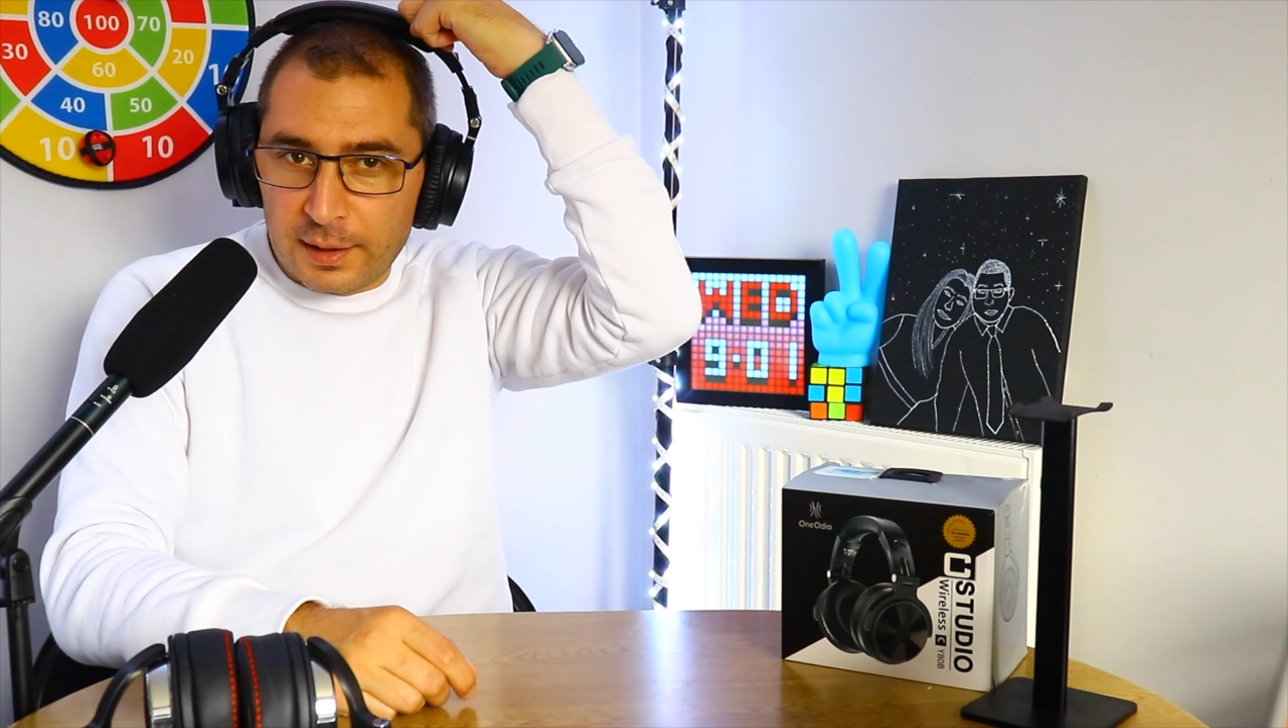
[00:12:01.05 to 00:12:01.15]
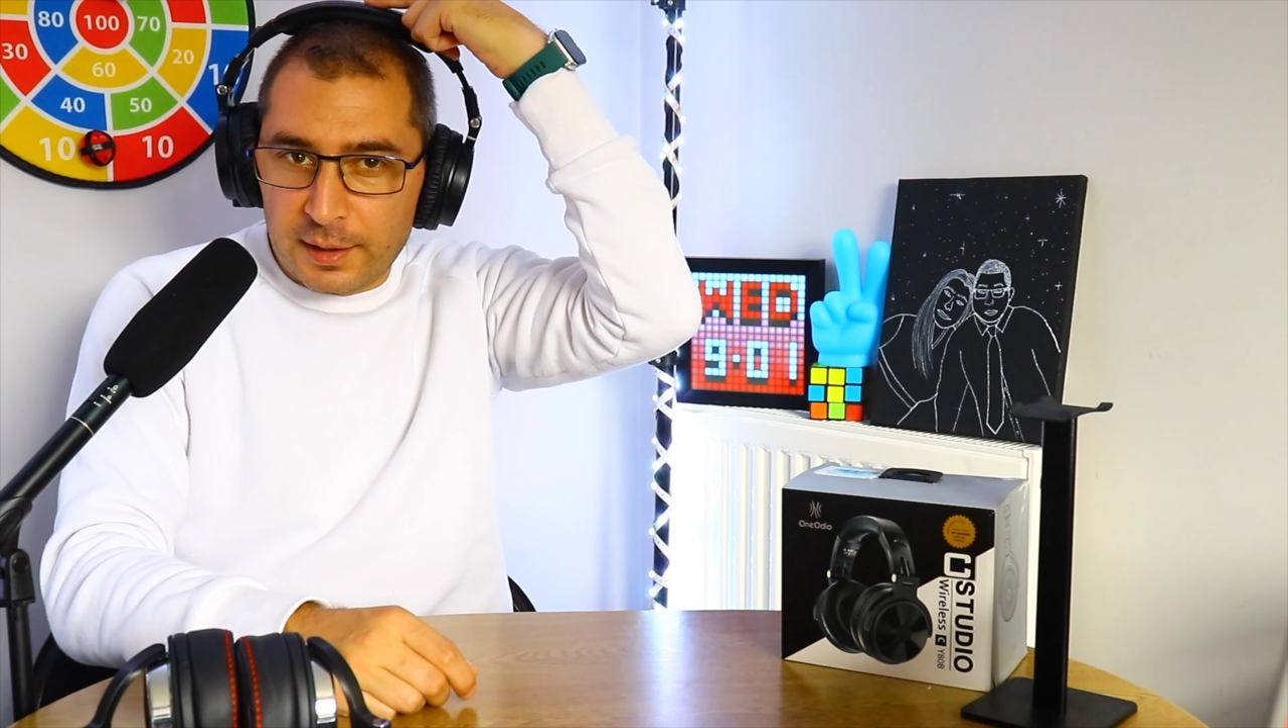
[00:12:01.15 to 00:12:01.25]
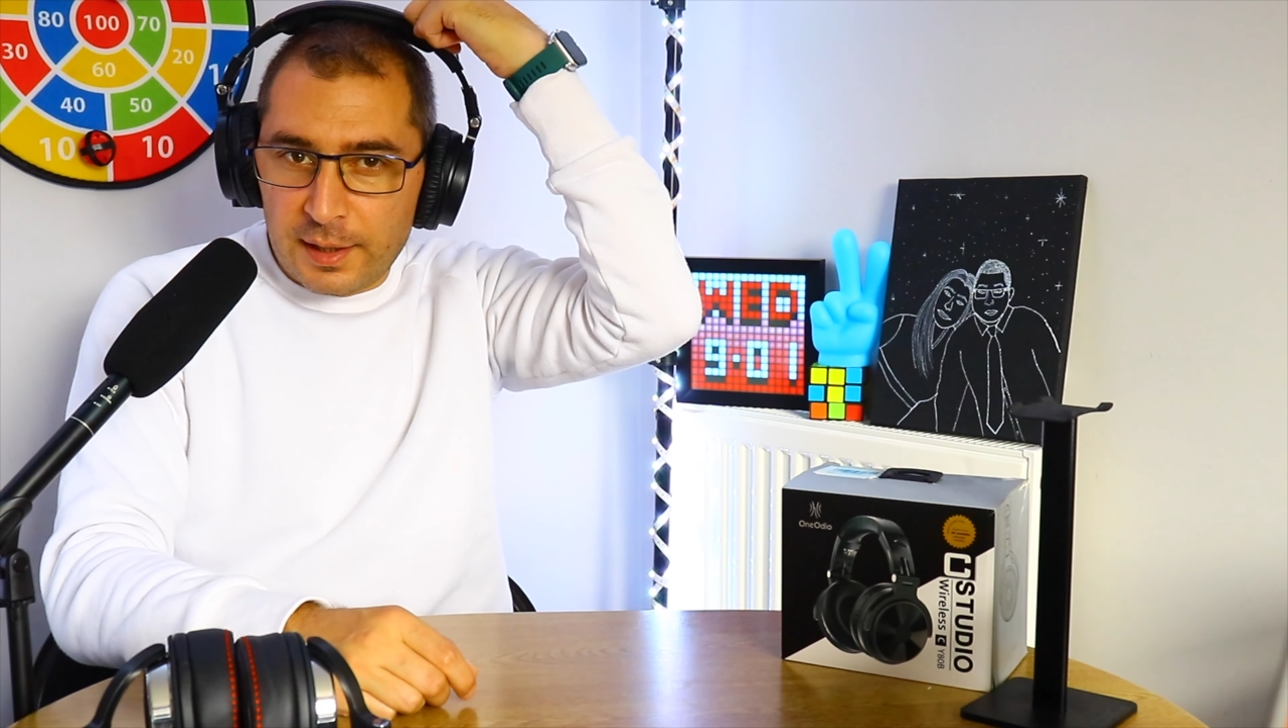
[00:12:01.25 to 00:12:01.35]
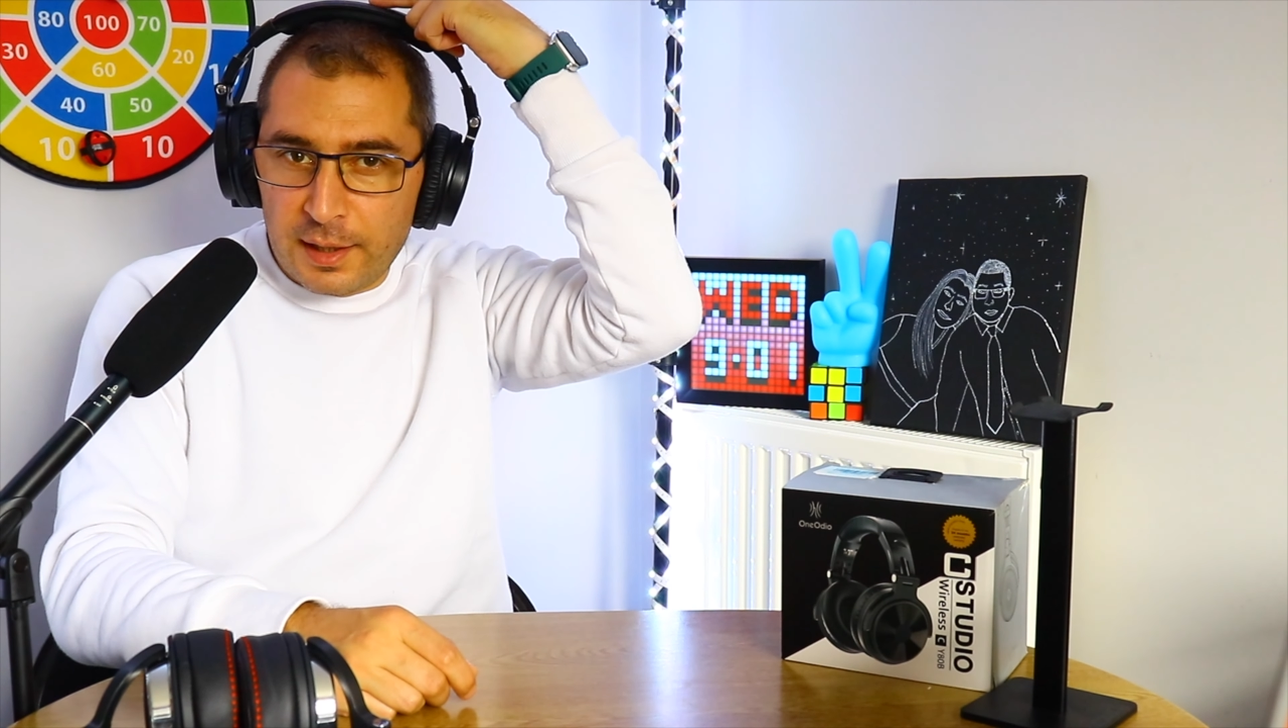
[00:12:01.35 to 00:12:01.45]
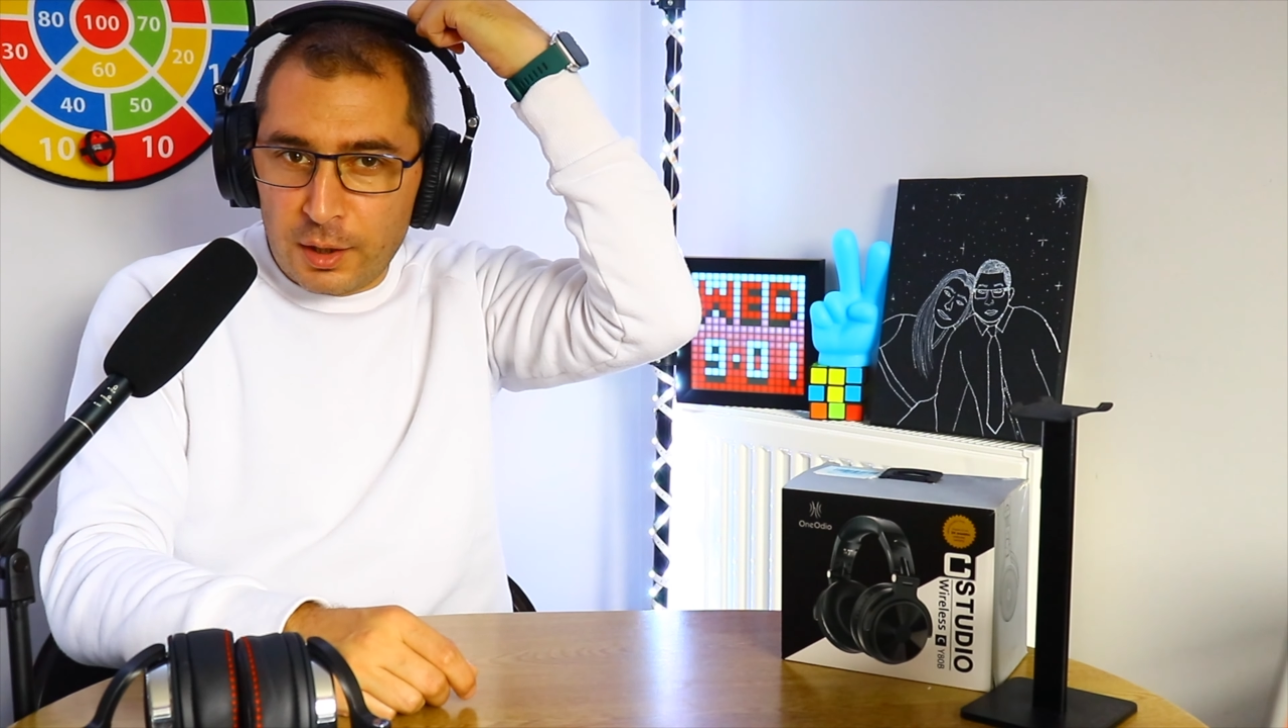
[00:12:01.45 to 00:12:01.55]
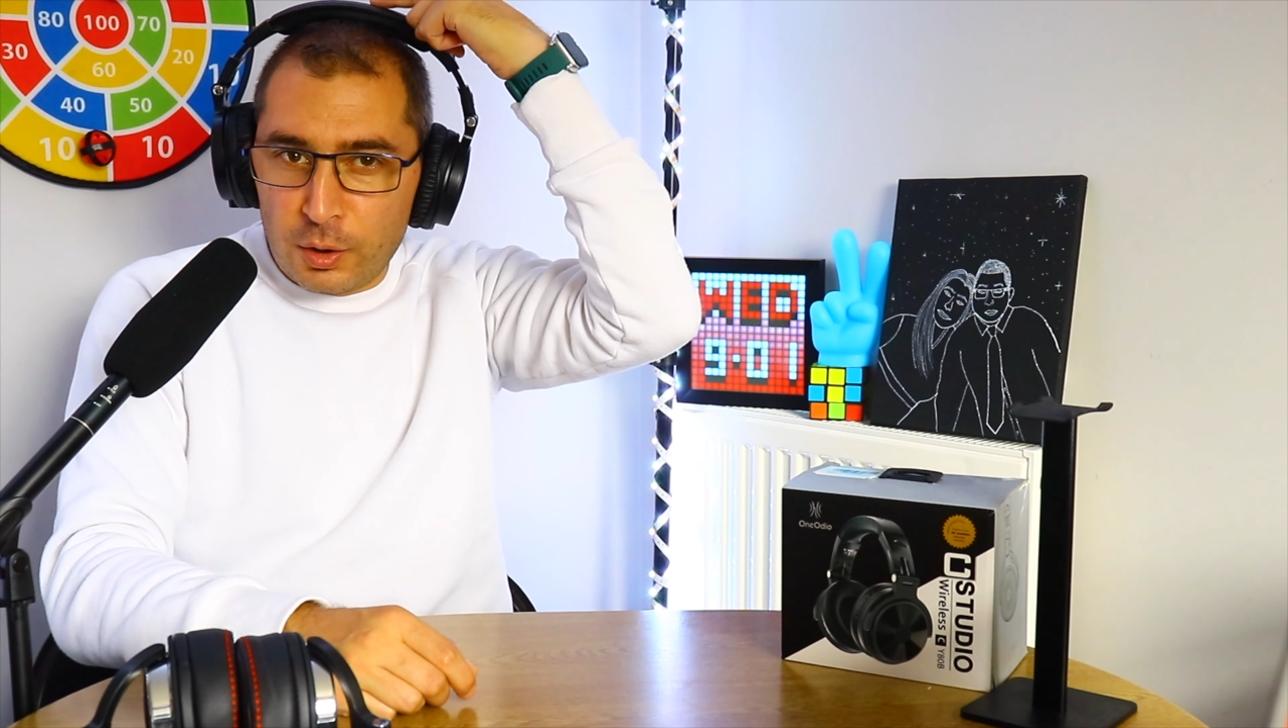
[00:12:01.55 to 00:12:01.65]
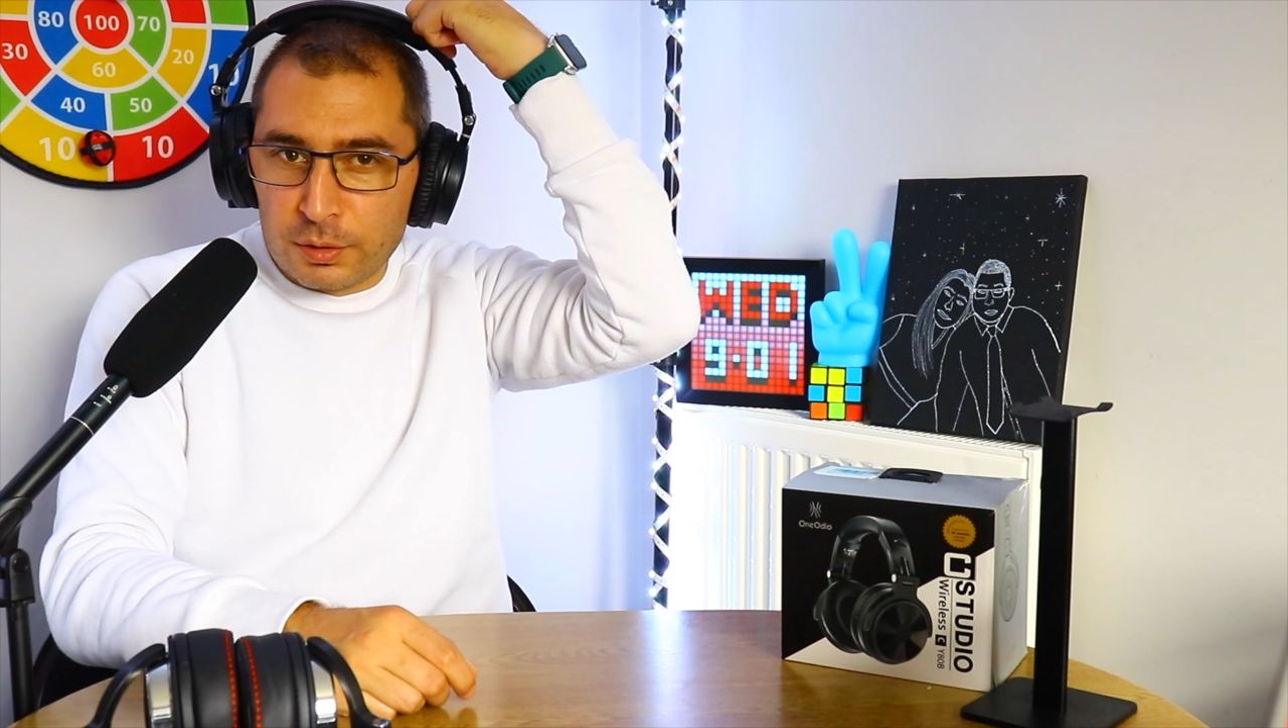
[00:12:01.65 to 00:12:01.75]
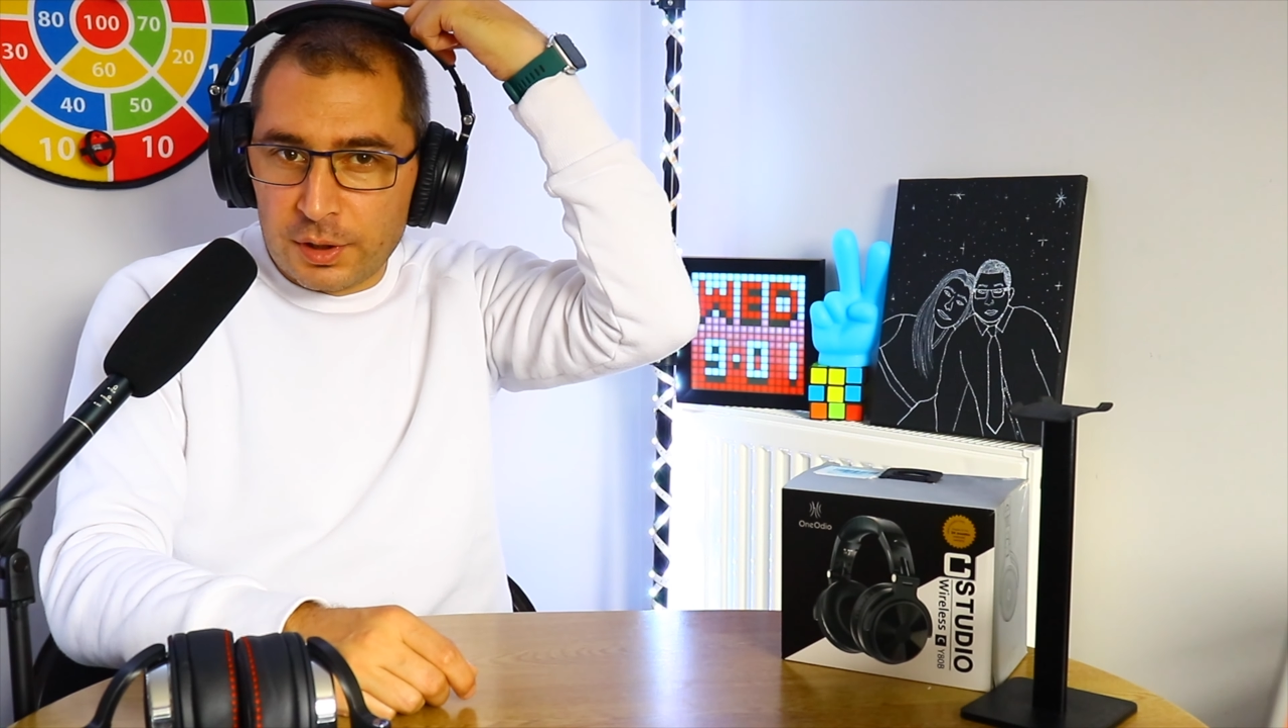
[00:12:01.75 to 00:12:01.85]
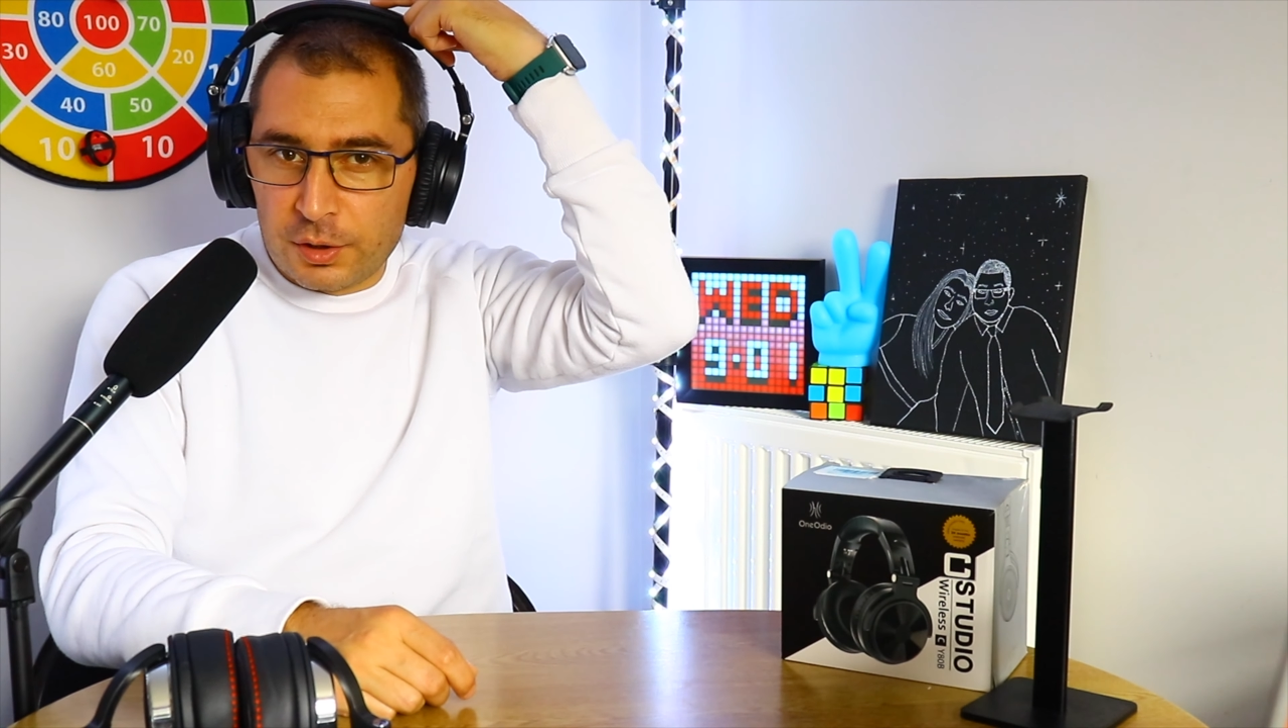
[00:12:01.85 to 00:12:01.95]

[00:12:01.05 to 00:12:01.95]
here on the